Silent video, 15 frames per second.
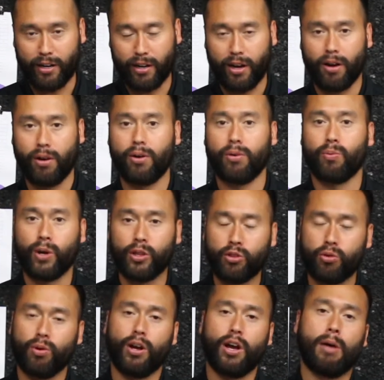go. Run
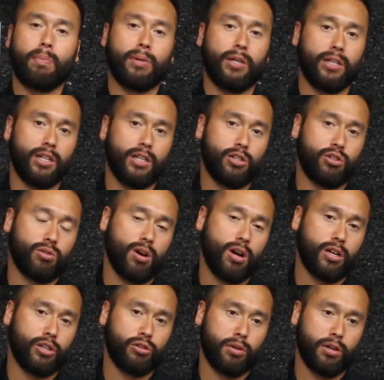through a couple of these
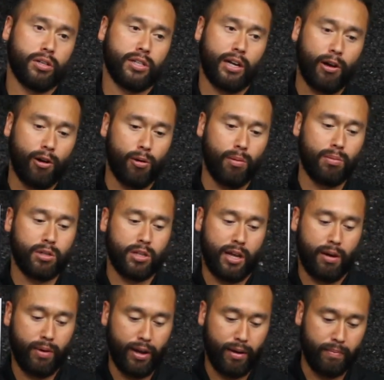draw drills at home so
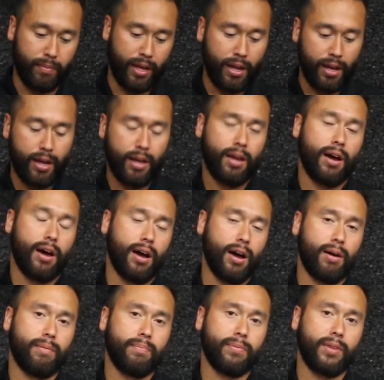that way
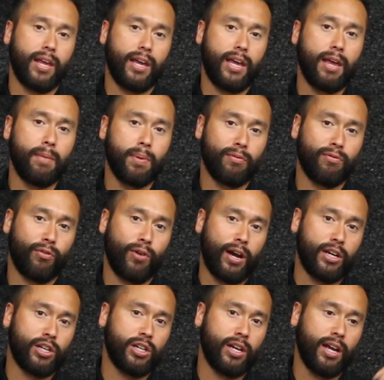I'm keeping
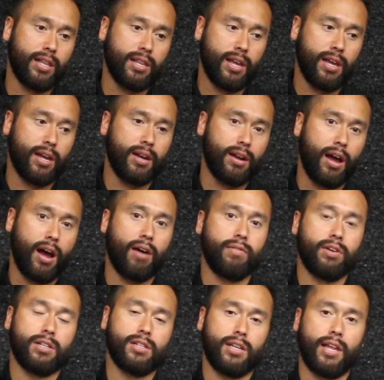fresh, and then
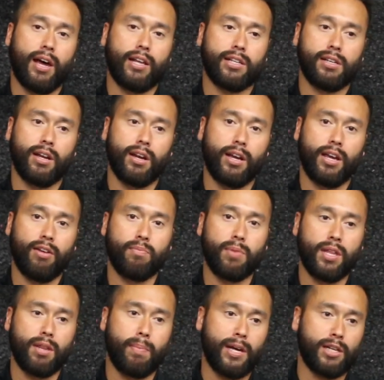obviously that's going to give me
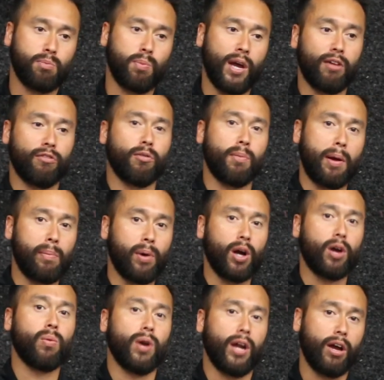the best bang for my
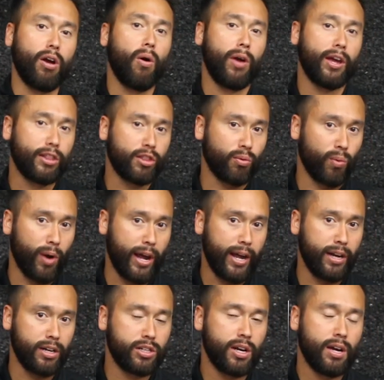buck when I go hit the
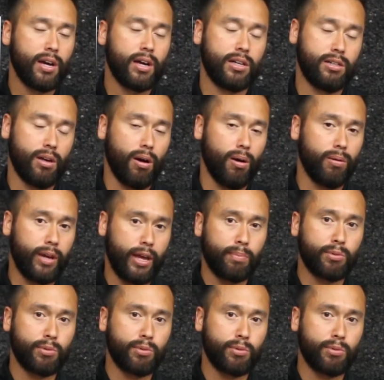range. So keep